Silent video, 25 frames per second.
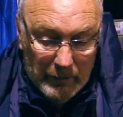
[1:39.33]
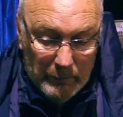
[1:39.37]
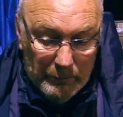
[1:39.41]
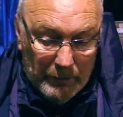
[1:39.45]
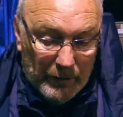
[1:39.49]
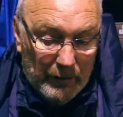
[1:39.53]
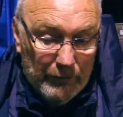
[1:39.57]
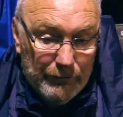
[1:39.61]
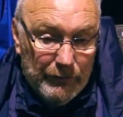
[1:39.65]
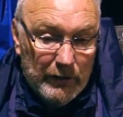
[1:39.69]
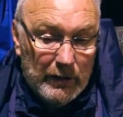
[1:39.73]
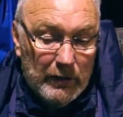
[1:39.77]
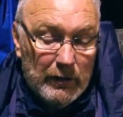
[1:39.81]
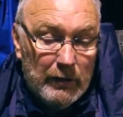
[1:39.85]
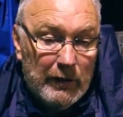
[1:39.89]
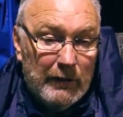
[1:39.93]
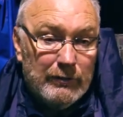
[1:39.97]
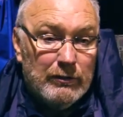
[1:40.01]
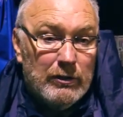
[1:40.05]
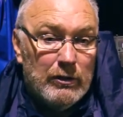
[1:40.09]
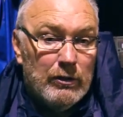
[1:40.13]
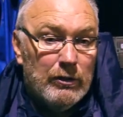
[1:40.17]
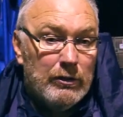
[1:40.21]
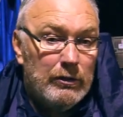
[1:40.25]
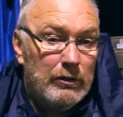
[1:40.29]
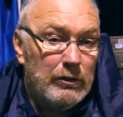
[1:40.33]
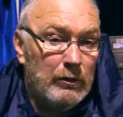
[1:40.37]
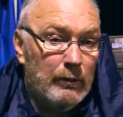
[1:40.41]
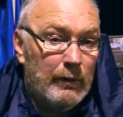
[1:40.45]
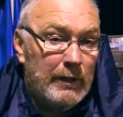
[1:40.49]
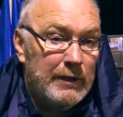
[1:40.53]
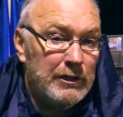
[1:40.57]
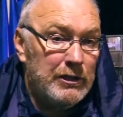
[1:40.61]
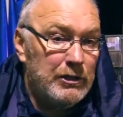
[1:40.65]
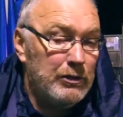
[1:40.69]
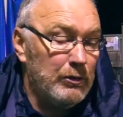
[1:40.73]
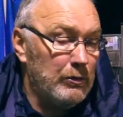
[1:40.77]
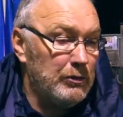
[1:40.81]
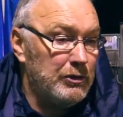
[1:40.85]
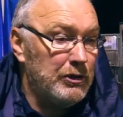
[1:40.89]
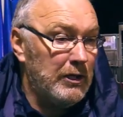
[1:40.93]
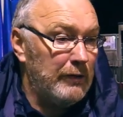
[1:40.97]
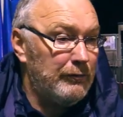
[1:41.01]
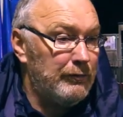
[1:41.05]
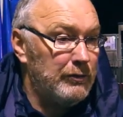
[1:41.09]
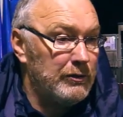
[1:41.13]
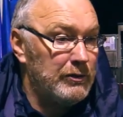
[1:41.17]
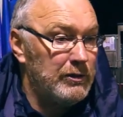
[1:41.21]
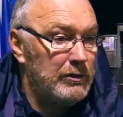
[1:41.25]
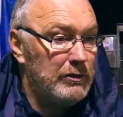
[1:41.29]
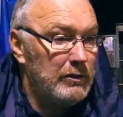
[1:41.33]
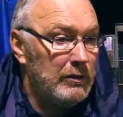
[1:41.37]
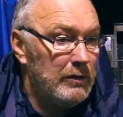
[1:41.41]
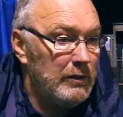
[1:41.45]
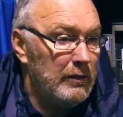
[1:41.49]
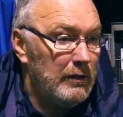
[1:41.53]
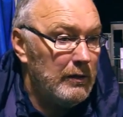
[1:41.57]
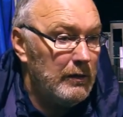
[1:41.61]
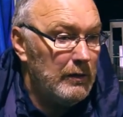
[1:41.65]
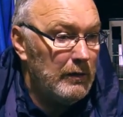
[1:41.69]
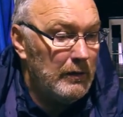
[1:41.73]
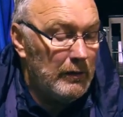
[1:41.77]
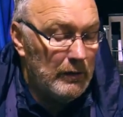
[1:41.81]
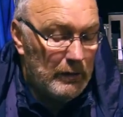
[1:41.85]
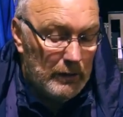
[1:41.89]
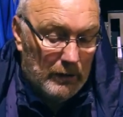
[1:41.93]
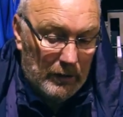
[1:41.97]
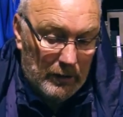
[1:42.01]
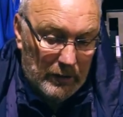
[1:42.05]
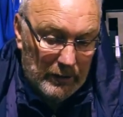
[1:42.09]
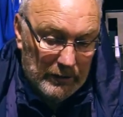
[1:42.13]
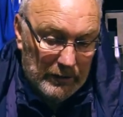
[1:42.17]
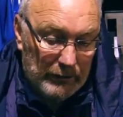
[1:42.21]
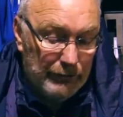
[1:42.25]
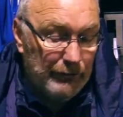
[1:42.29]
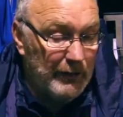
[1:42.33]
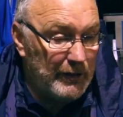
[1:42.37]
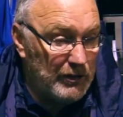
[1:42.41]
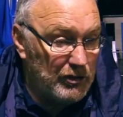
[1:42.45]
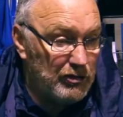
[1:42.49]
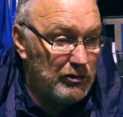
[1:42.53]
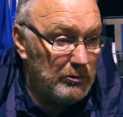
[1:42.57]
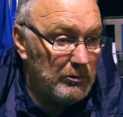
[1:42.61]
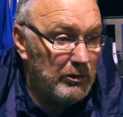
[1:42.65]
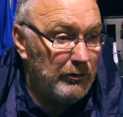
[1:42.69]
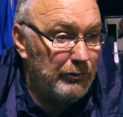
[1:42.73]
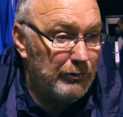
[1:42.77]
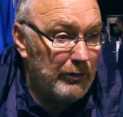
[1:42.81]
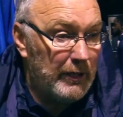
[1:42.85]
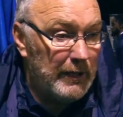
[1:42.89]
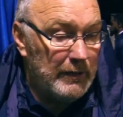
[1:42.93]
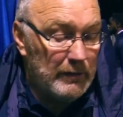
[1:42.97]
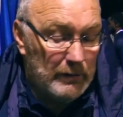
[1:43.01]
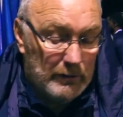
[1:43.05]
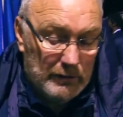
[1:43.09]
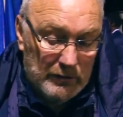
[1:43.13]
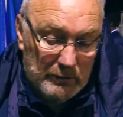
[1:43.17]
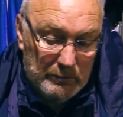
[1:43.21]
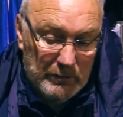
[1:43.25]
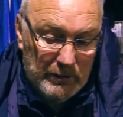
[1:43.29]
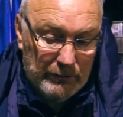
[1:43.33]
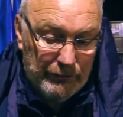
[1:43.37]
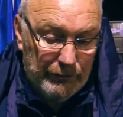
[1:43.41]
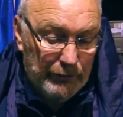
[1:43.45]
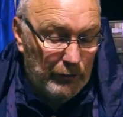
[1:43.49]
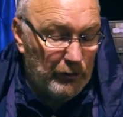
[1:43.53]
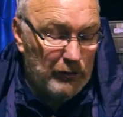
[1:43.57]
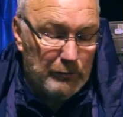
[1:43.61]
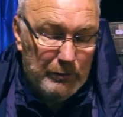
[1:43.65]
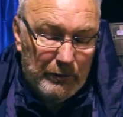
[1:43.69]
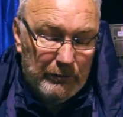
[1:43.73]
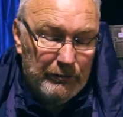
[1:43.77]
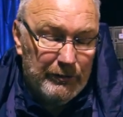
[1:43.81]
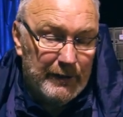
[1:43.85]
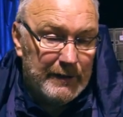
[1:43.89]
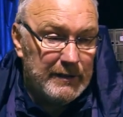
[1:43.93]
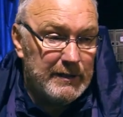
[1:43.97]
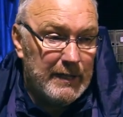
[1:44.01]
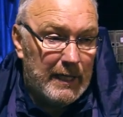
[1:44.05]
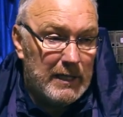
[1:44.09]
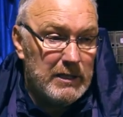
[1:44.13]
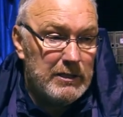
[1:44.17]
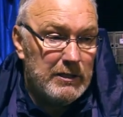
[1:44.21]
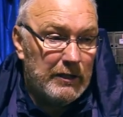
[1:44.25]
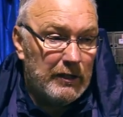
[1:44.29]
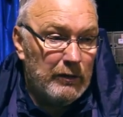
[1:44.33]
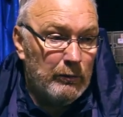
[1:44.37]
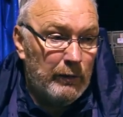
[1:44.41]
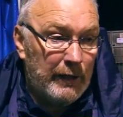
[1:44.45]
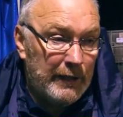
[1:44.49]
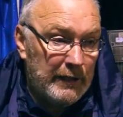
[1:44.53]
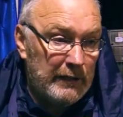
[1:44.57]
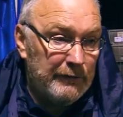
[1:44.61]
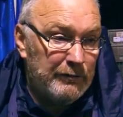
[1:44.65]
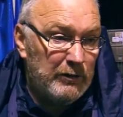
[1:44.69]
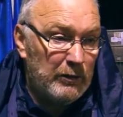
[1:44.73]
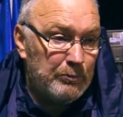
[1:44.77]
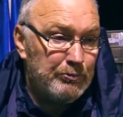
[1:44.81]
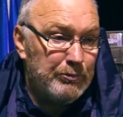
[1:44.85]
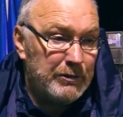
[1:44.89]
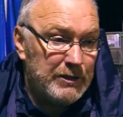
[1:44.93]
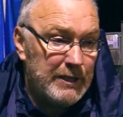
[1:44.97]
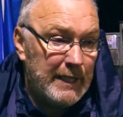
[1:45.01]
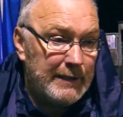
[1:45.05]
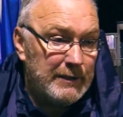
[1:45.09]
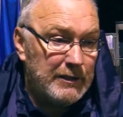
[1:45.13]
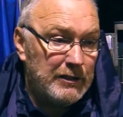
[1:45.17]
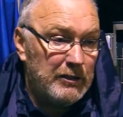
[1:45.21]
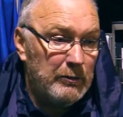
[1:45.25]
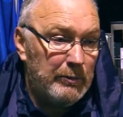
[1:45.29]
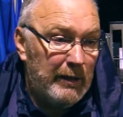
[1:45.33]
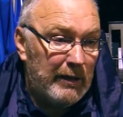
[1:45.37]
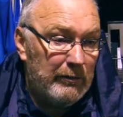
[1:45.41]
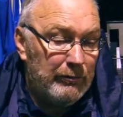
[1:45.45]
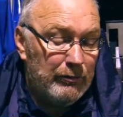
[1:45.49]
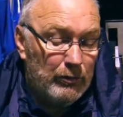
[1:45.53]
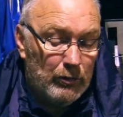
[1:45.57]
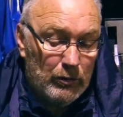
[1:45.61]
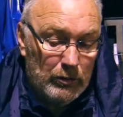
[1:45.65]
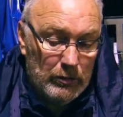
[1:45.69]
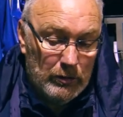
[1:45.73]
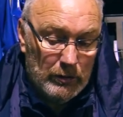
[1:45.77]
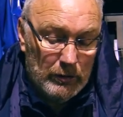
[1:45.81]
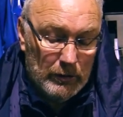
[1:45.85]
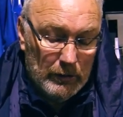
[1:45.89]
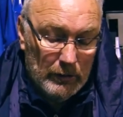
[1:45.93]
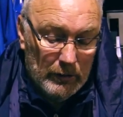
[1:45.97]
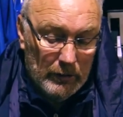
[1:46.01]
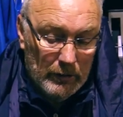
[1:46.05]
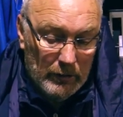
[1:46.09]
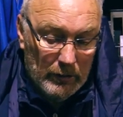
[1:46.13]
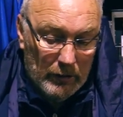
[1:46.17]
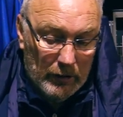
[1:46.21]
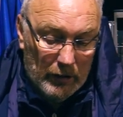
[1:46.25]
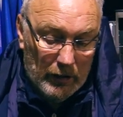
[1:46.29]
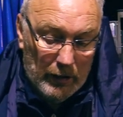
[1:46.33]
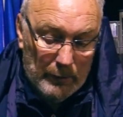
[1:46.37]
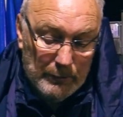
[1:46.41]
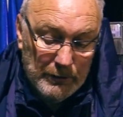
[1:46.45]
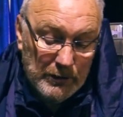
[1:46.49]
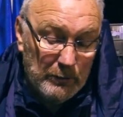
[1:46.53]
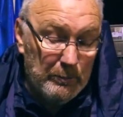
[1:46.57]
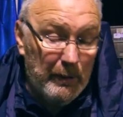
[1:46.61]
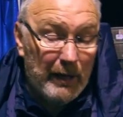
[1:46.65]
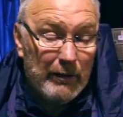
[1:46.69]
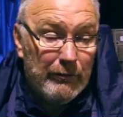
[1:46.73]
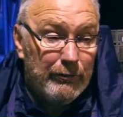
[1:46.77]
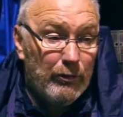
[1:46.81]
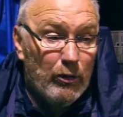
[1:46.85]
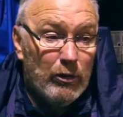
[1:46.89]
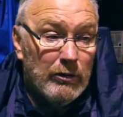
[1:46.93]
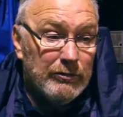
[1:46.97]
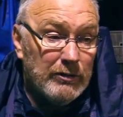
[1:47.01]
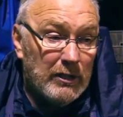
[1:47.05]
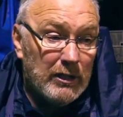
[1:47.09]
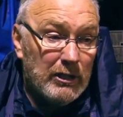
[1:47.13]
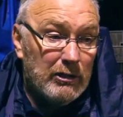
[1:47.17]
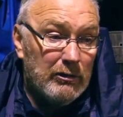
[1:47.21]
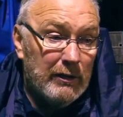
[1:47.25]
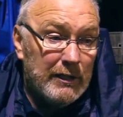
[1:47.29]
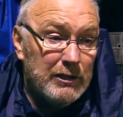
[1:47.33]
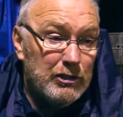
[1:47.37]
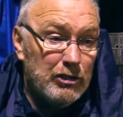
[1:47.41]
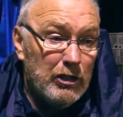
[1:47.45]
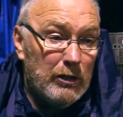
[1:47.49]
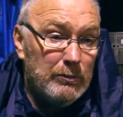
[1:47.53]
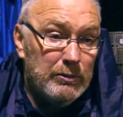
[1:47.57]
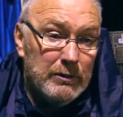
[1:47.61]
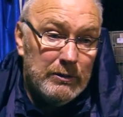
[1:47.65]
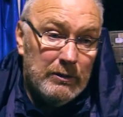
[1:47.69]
But I think you have to look at the way Sean Jeffers defends from the front. The midfield have been fantastic, the way they've protected the back four. And the back four have done a great job.